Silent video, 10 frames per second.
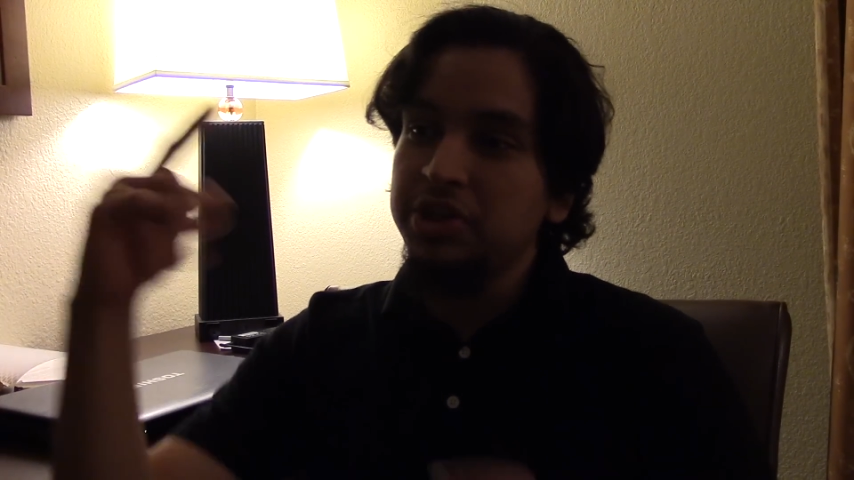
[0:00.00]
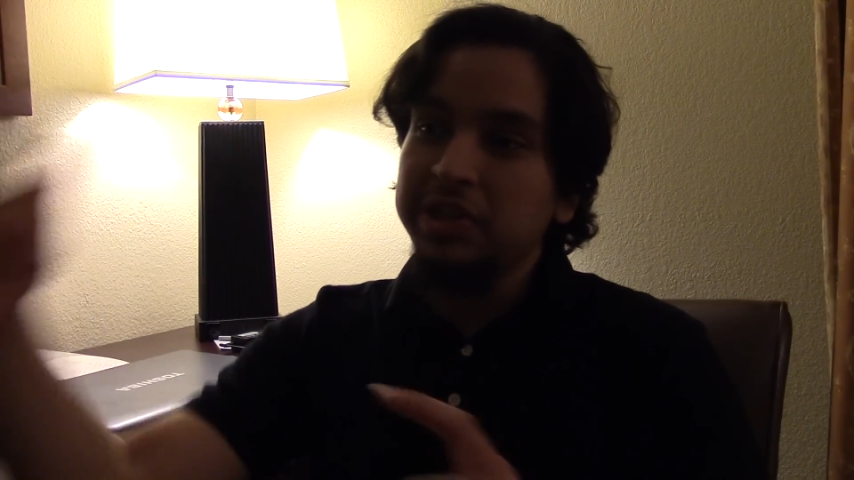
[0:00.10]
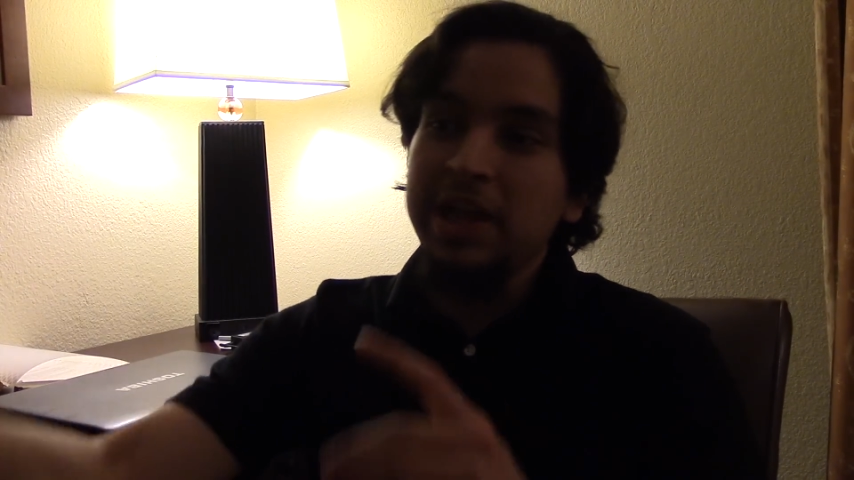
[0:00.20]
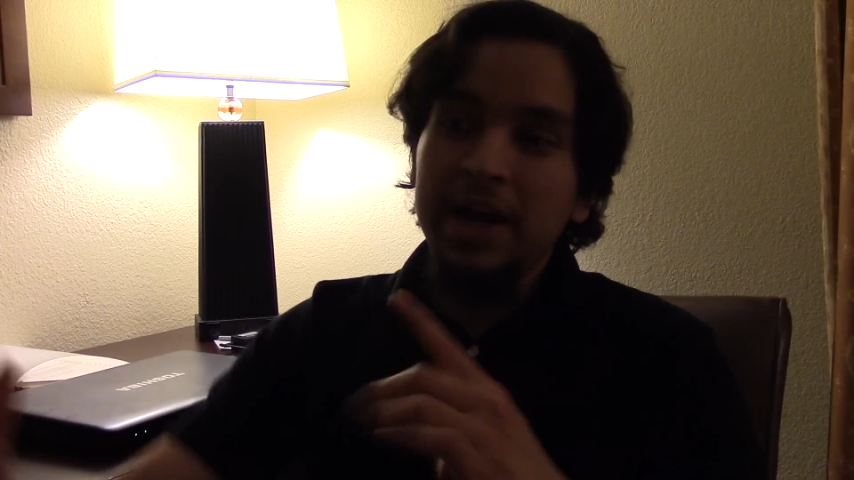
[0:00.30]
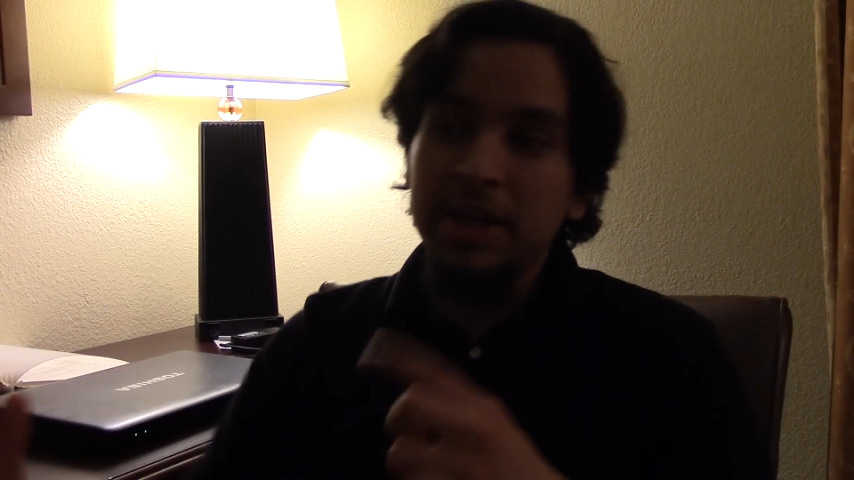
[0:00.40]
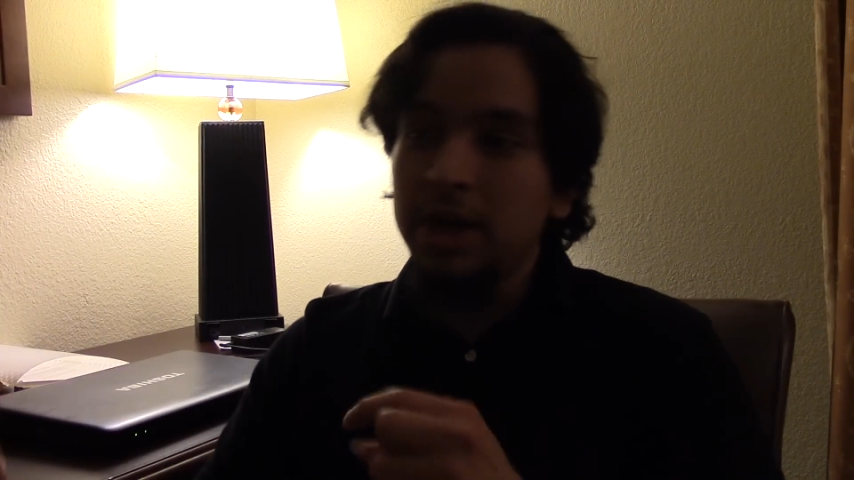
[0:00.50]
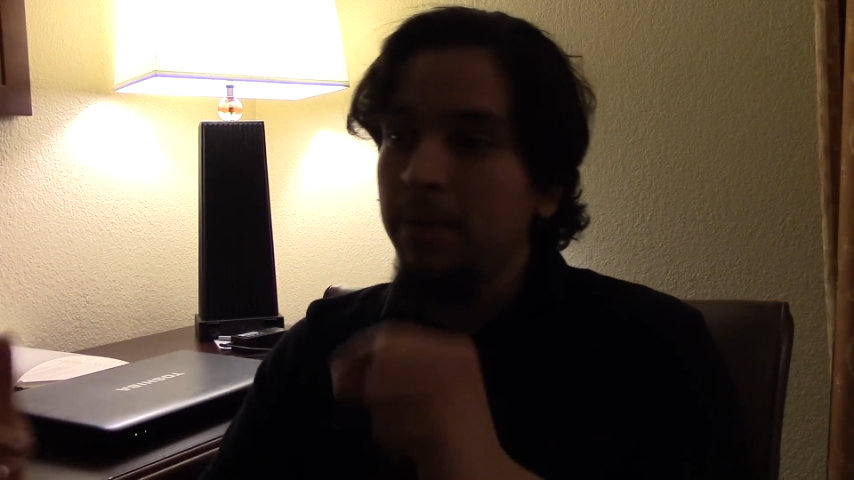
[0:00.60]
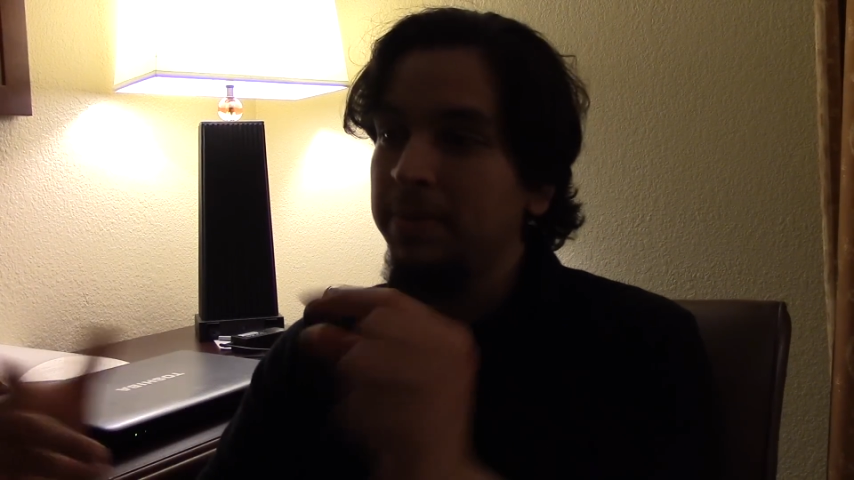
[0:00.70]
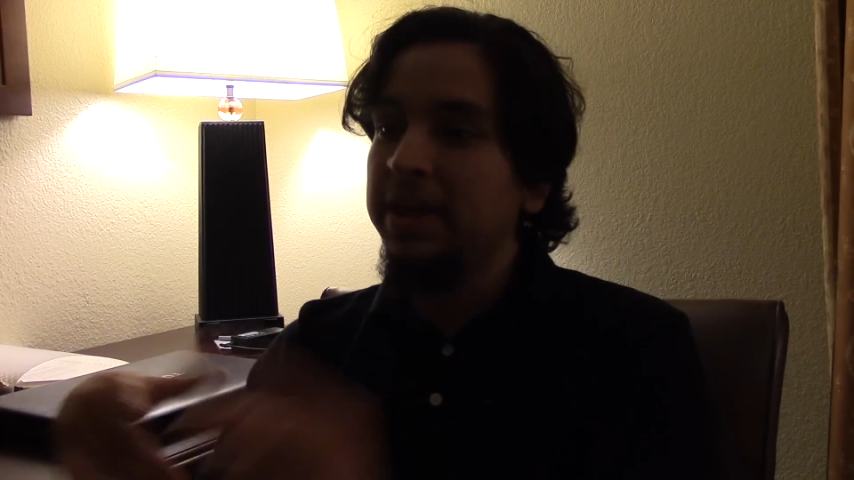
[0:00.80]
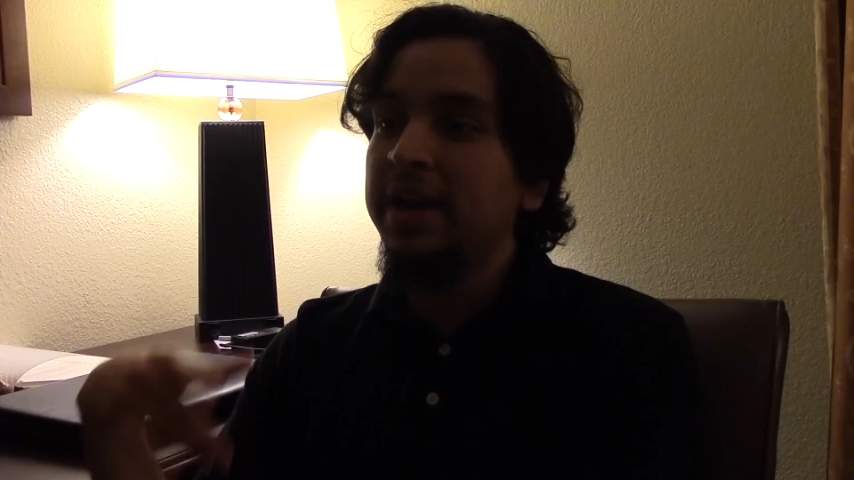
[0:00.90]
just lining
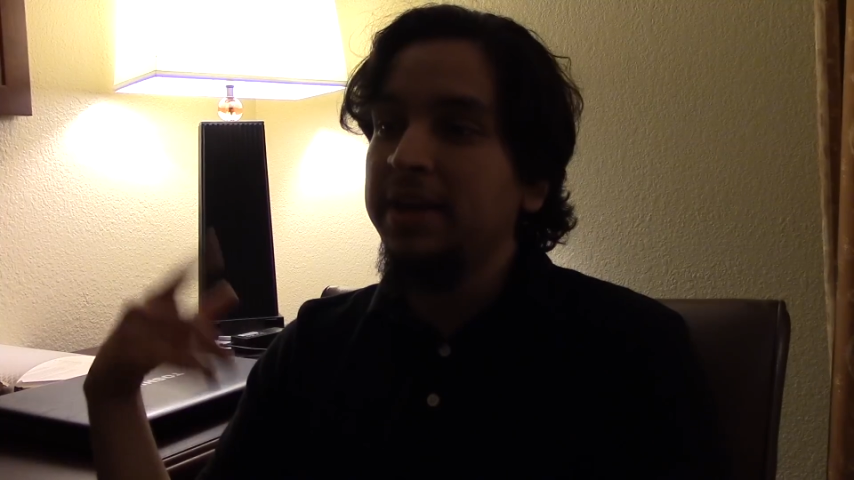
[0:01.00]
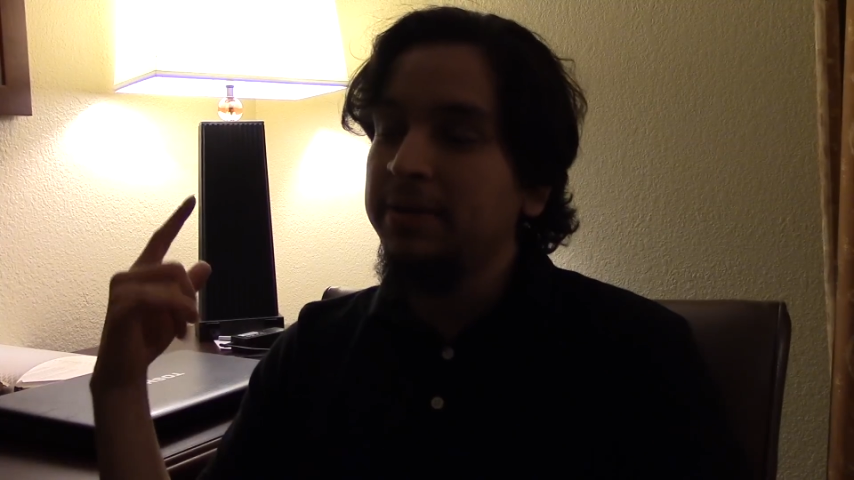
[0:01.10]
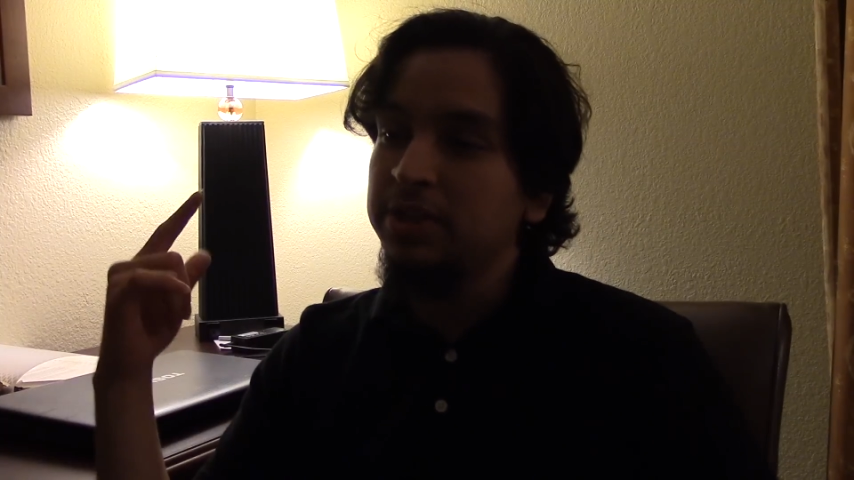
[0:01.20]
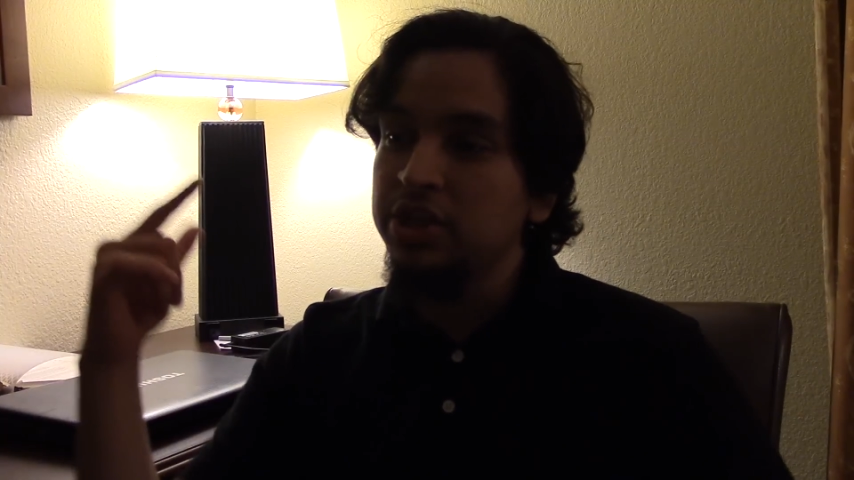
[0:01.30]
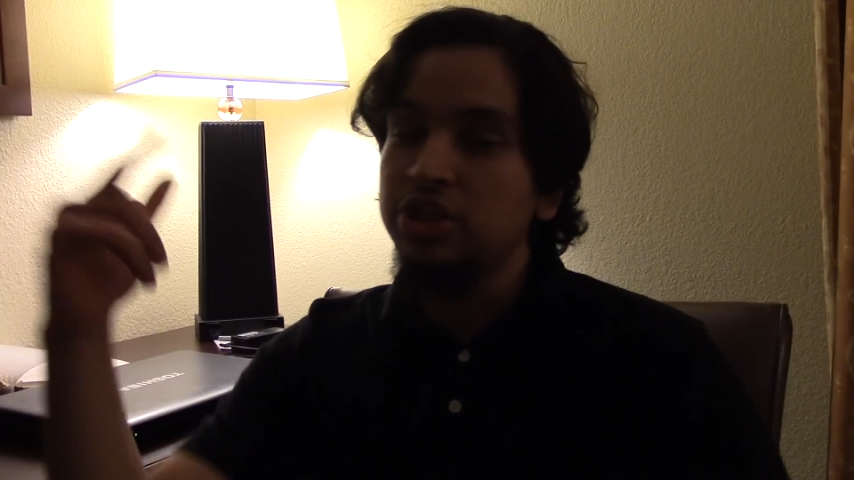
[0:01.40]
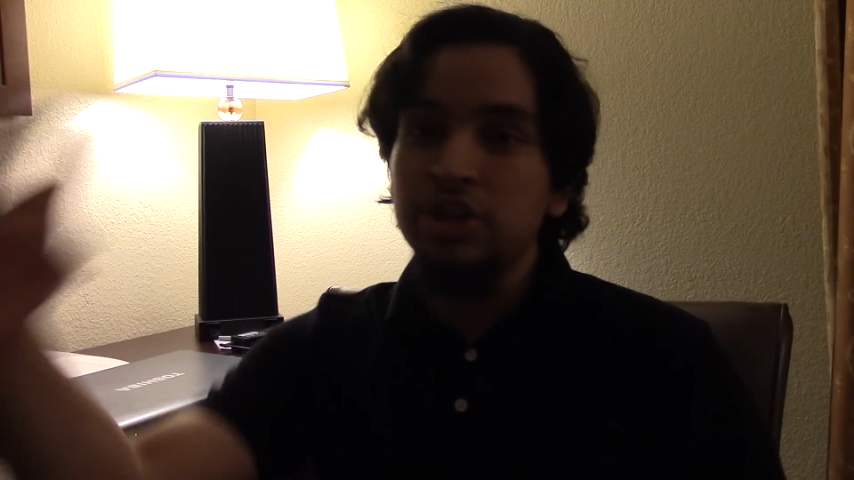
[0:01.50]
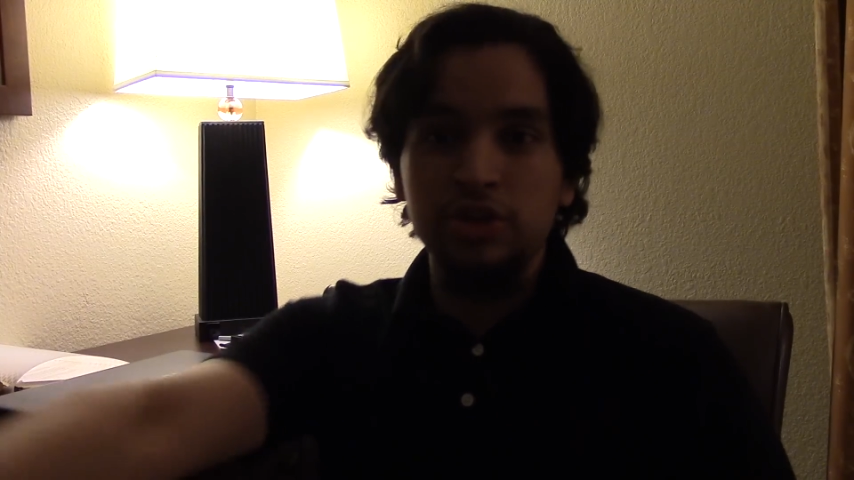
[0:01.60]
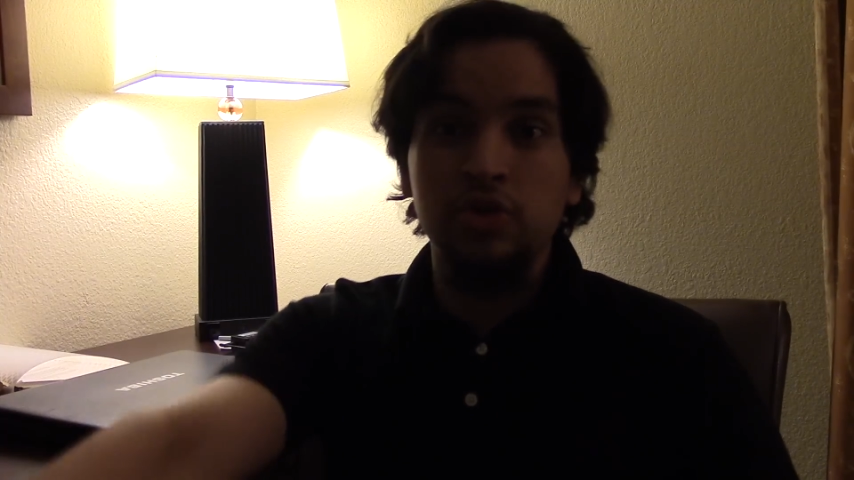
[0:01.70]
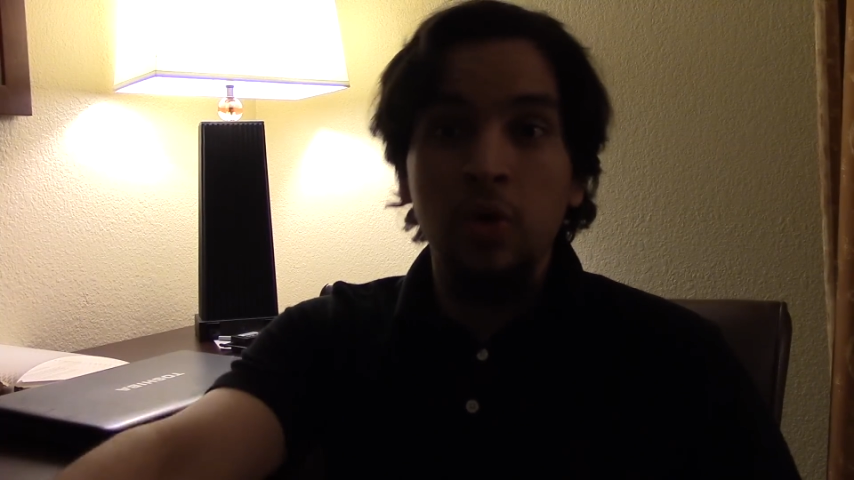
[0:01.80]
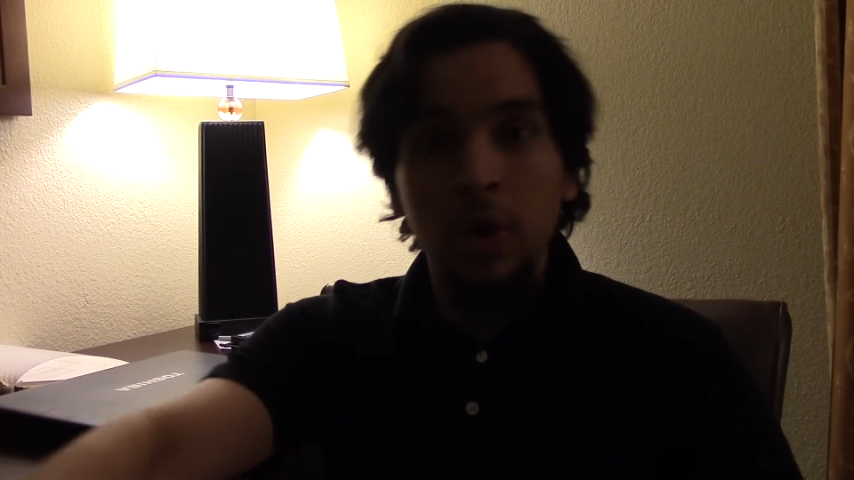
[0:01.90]
up and getting
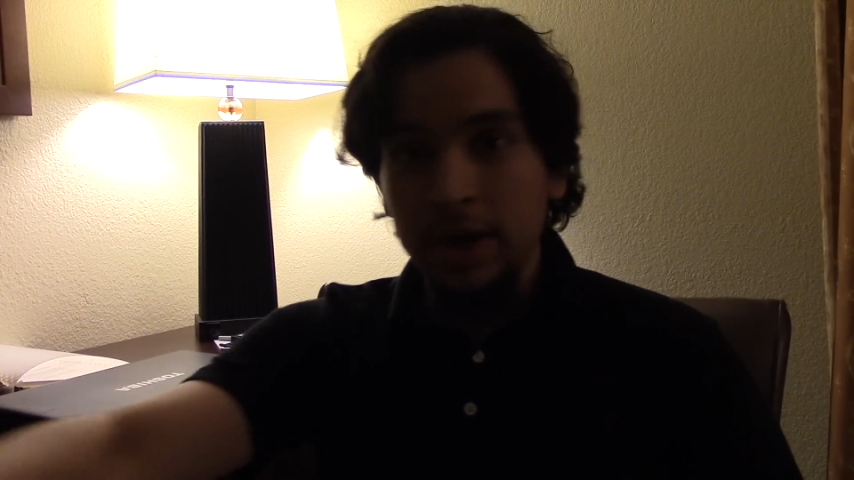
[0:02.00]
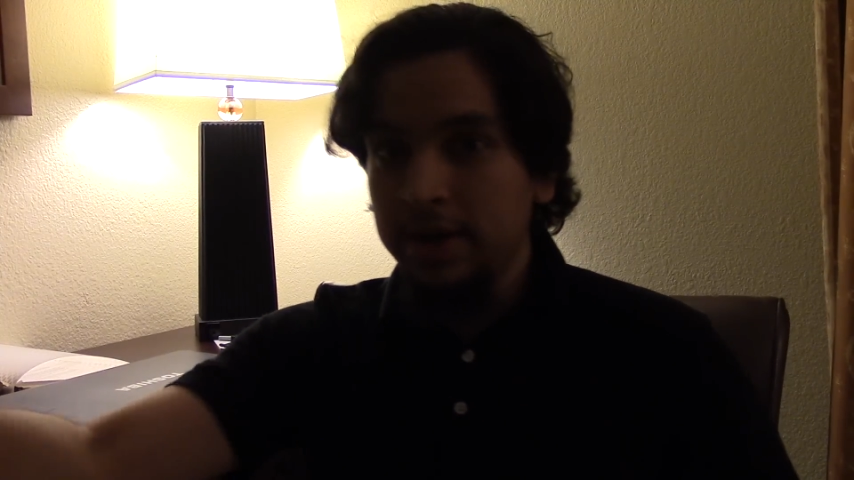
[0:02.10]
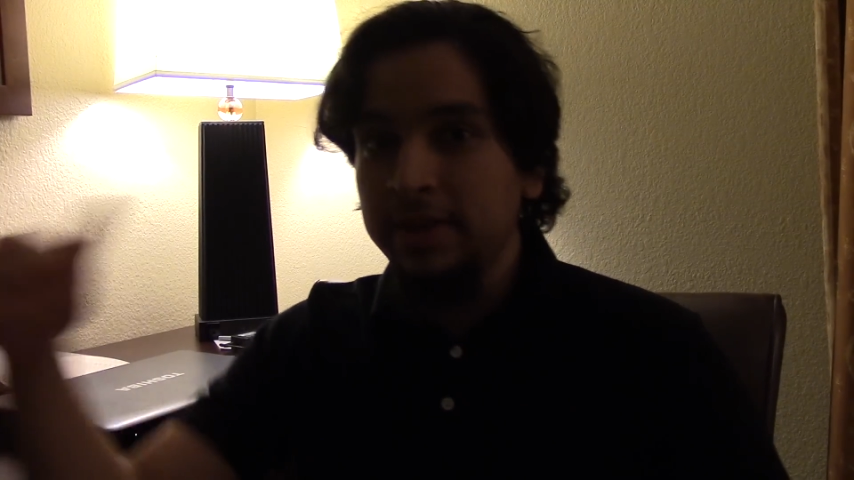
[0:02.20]
destroyed,